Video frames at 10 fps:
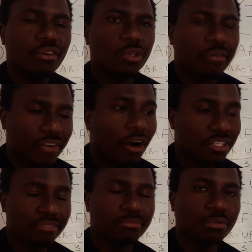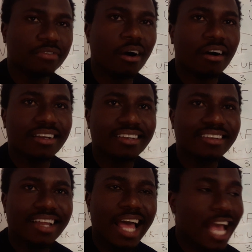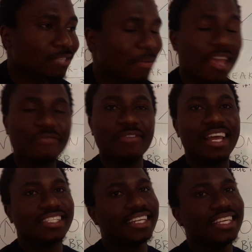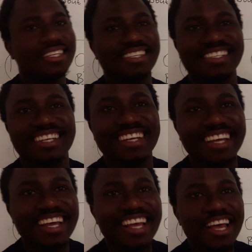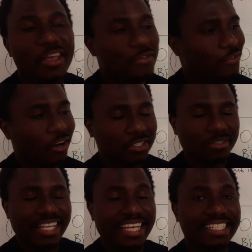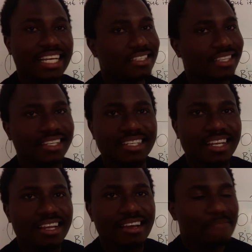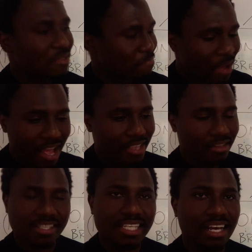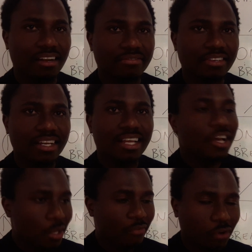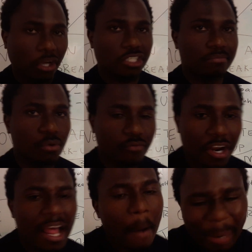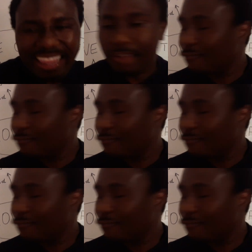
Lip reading: you've got to move on. As painful as it is, you've got to digest it. Prepare yourself. You've got to move on. But the